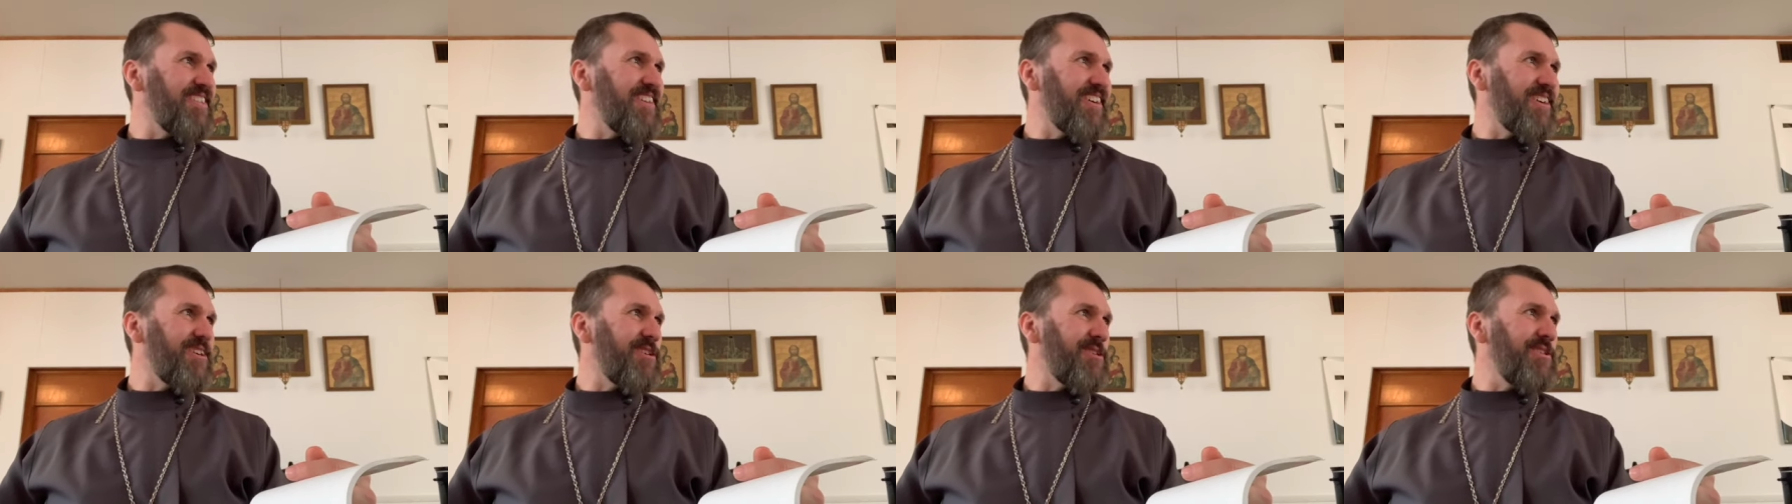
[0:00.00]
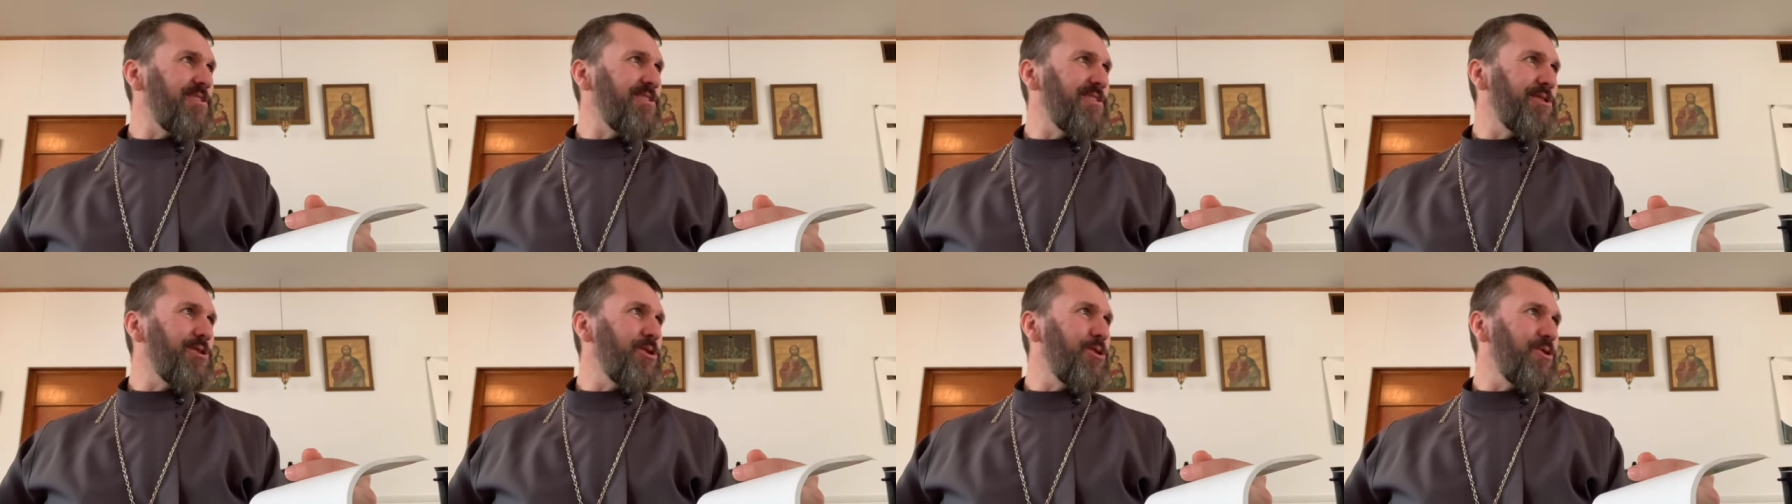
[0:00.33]
Uh,
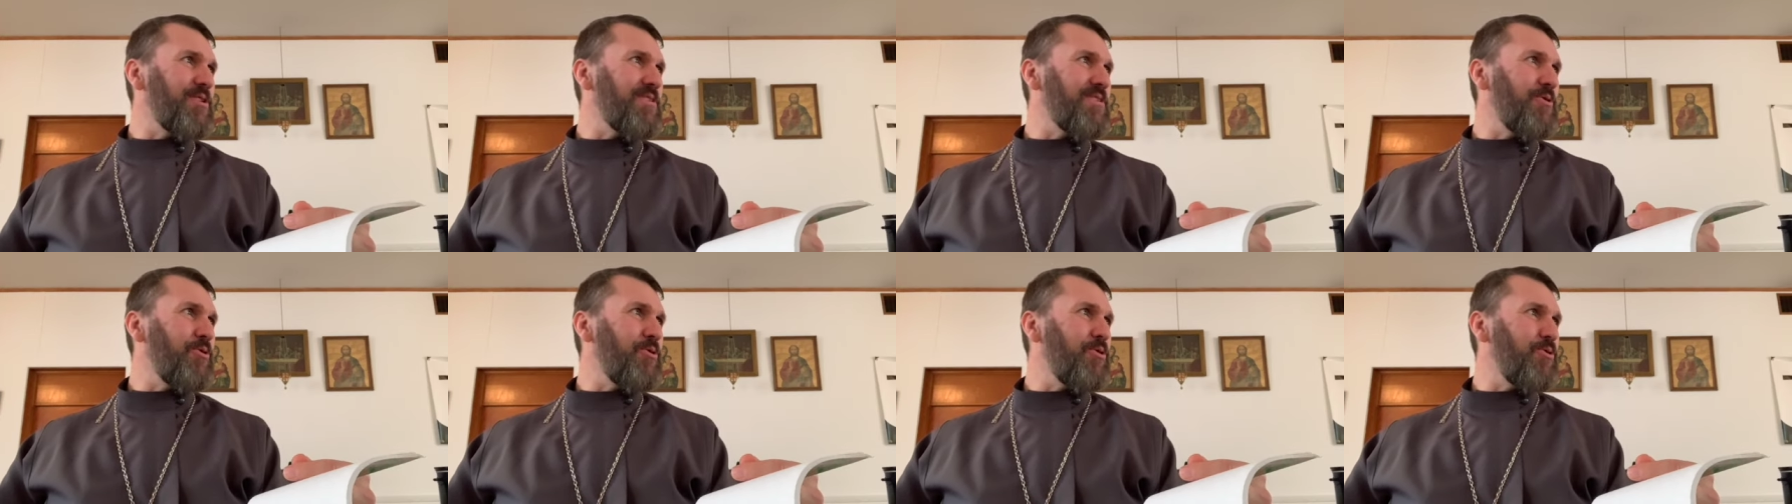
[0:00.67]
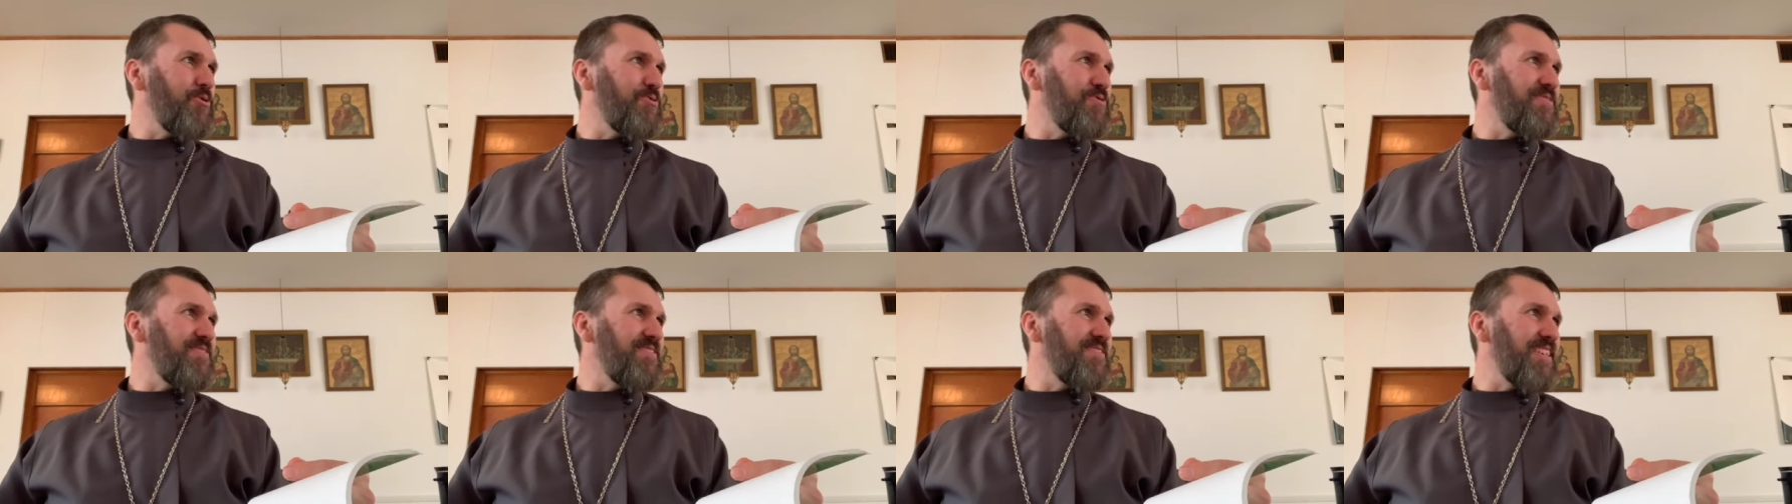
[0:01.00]
you know, in the
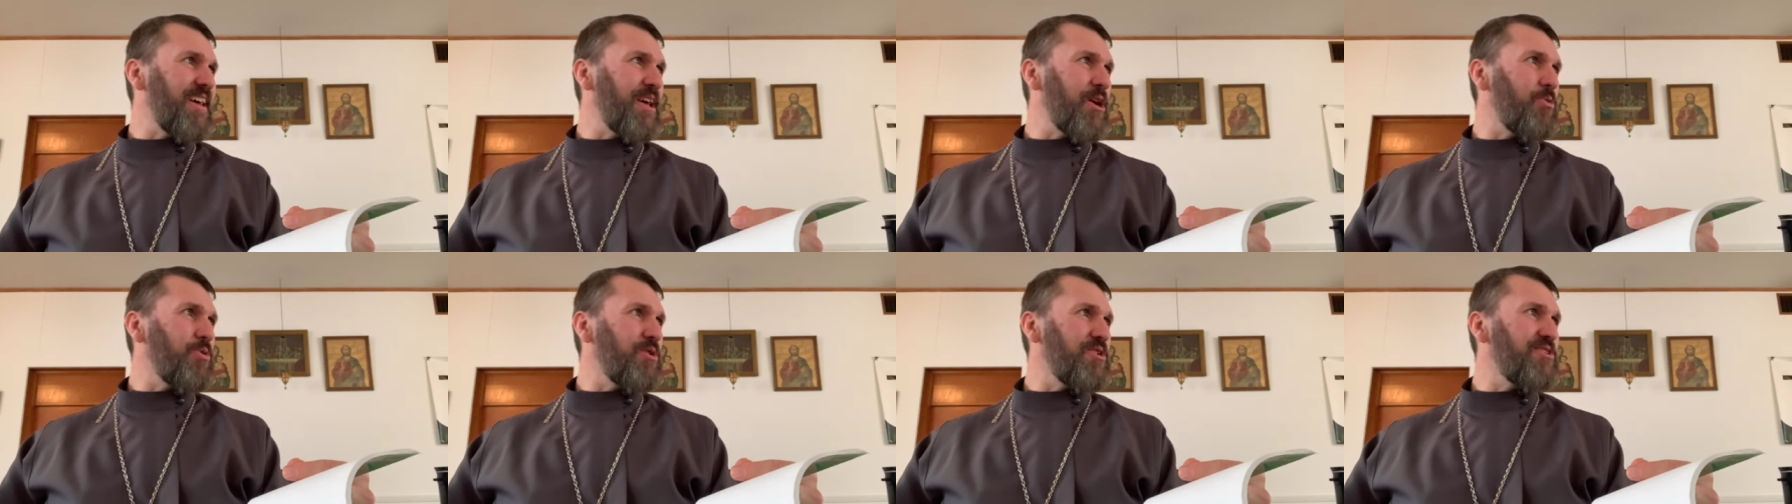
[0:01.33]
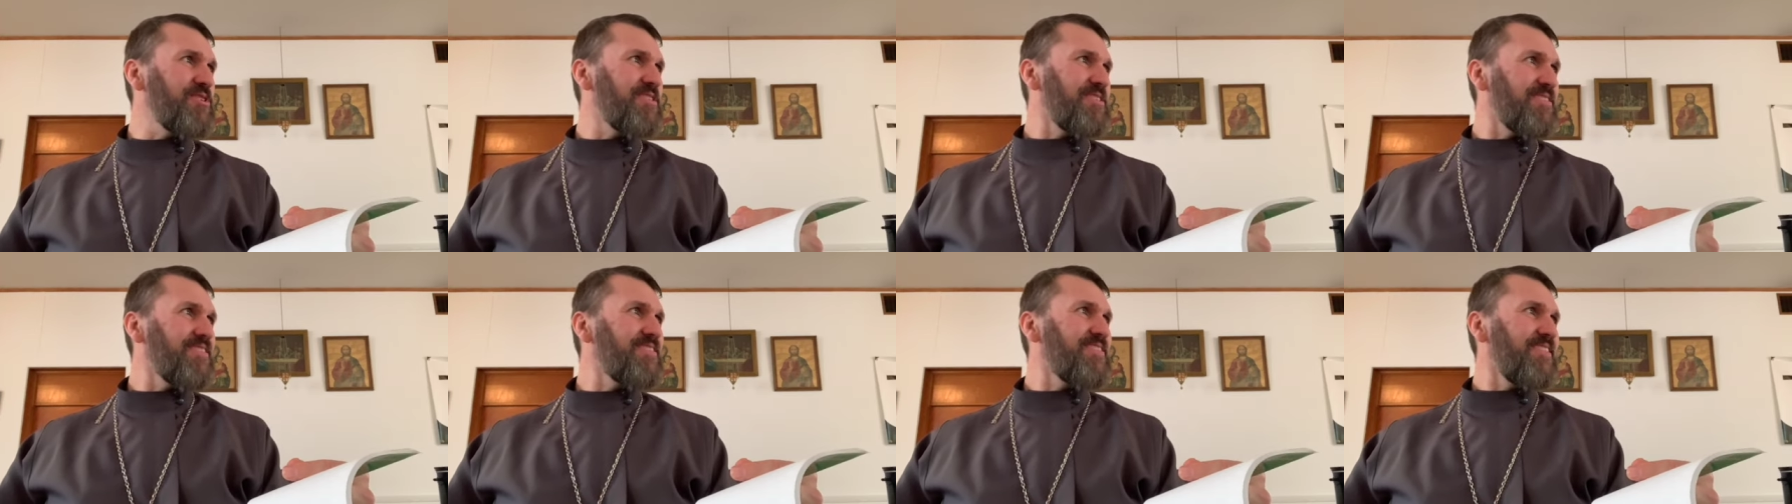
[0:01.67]
old language,